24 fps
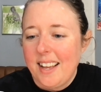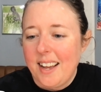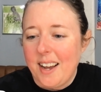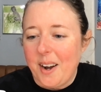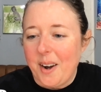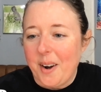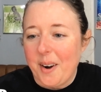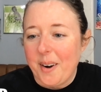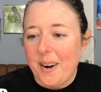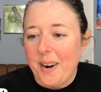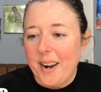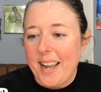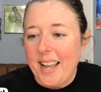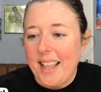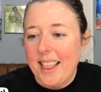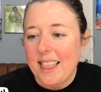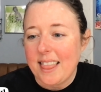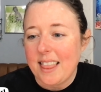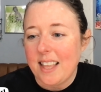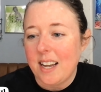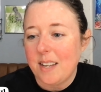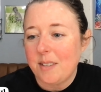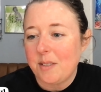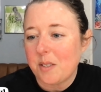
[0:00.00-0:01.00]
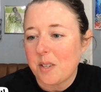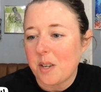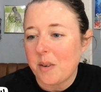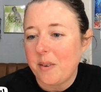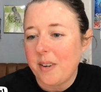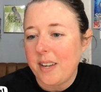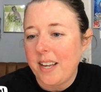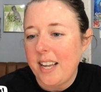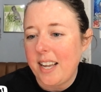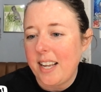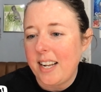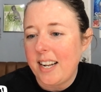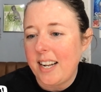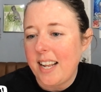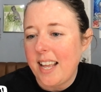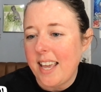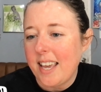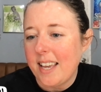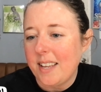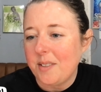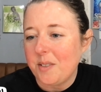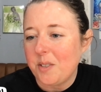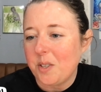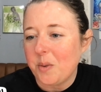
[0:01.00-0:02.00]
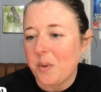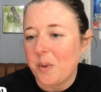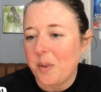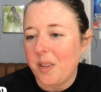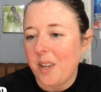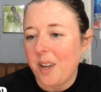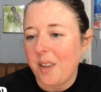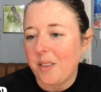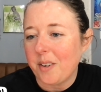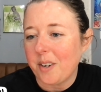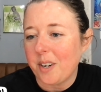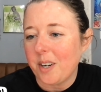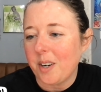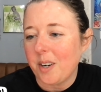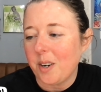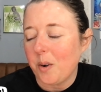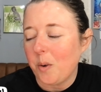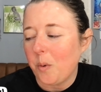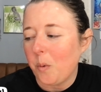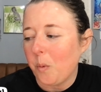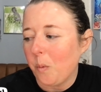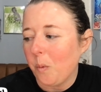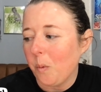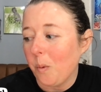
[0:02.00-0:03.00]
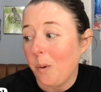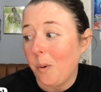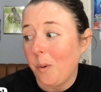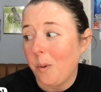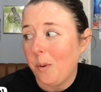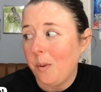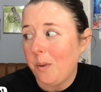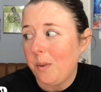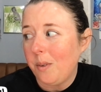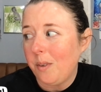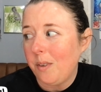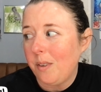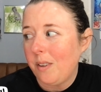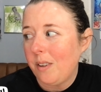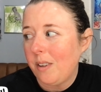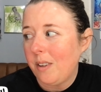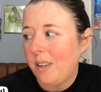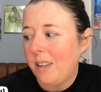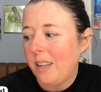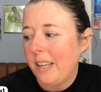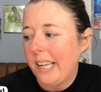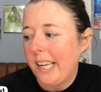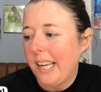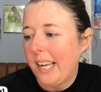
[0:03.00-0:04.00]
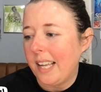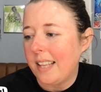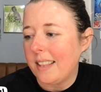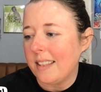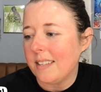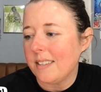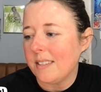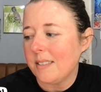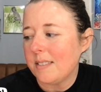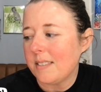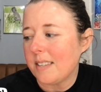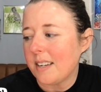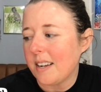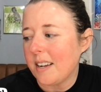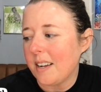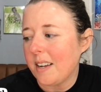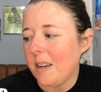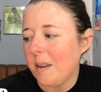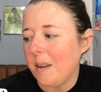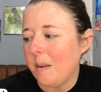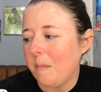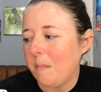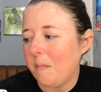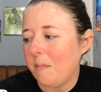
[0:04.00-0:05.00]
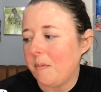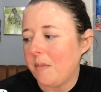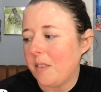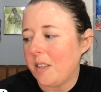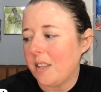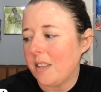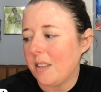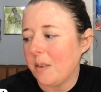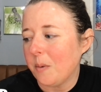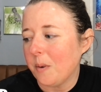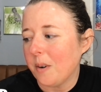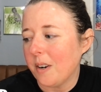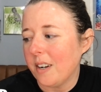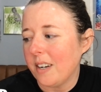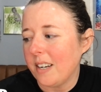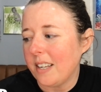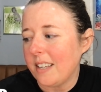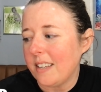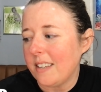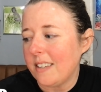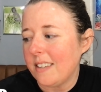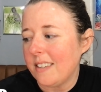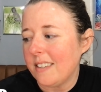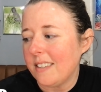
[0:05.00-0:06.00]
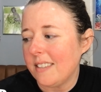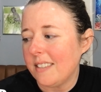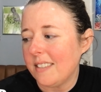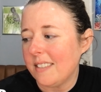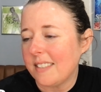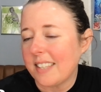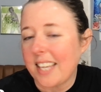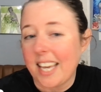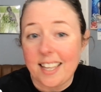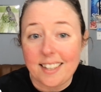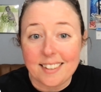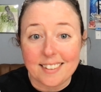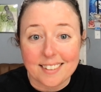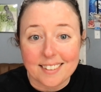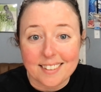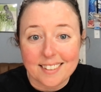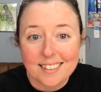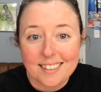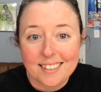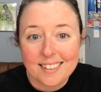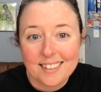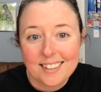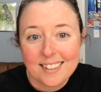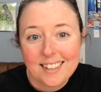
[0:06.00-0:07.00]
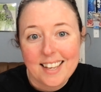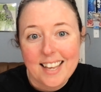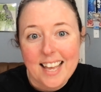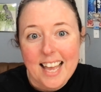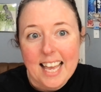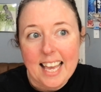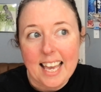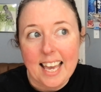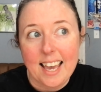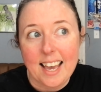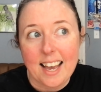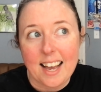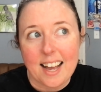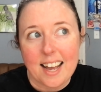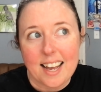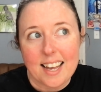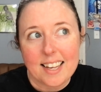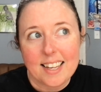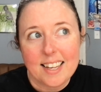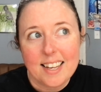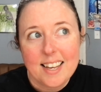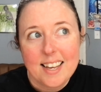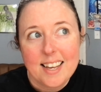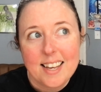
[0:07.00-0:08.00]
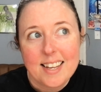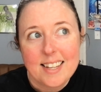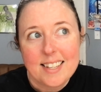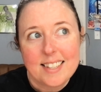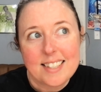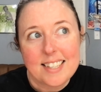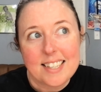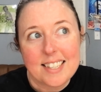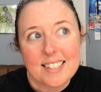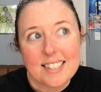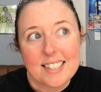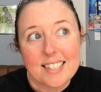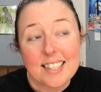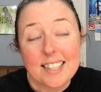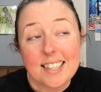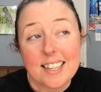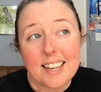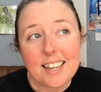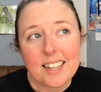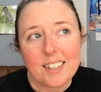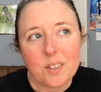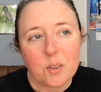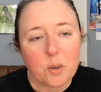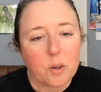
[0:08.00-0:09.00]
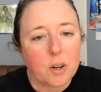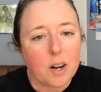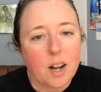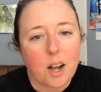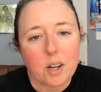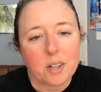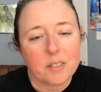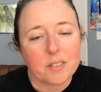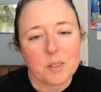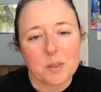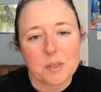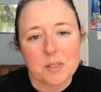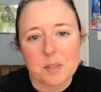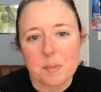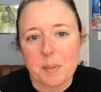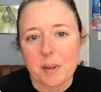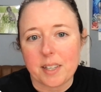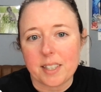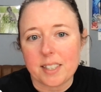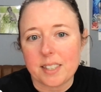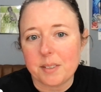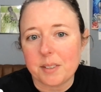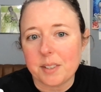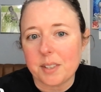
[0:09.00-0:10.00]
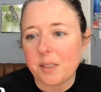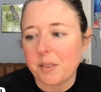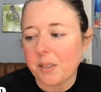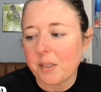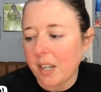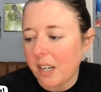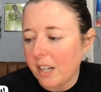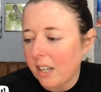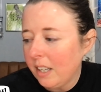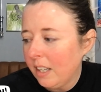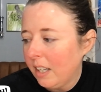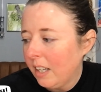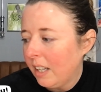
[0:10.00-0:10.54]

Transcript: All right, let's go ahead and do another roll. And this time the word is kitten. Kitten, or however you want to spell it. I really don't care.